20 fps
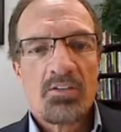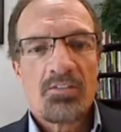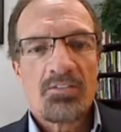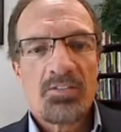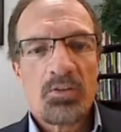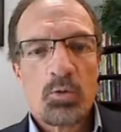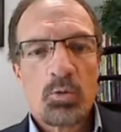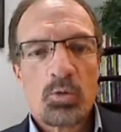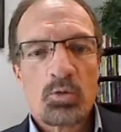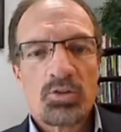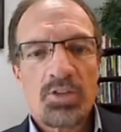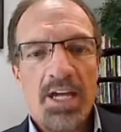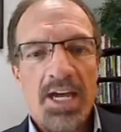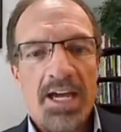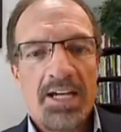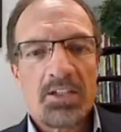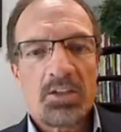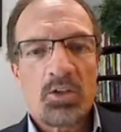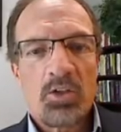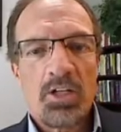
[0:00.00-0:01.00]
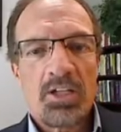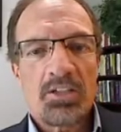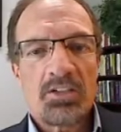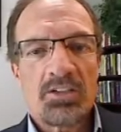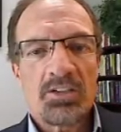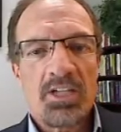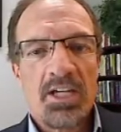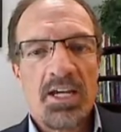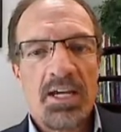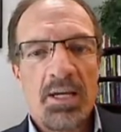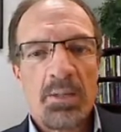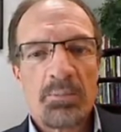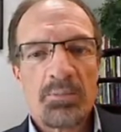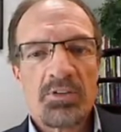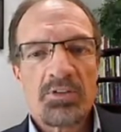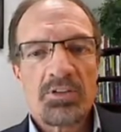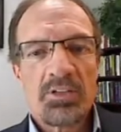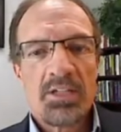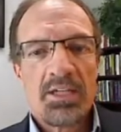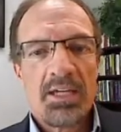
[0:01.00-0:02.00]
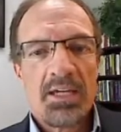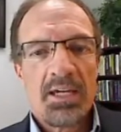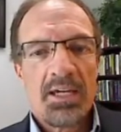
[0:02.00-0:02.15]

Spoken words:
fuel tax credit scams,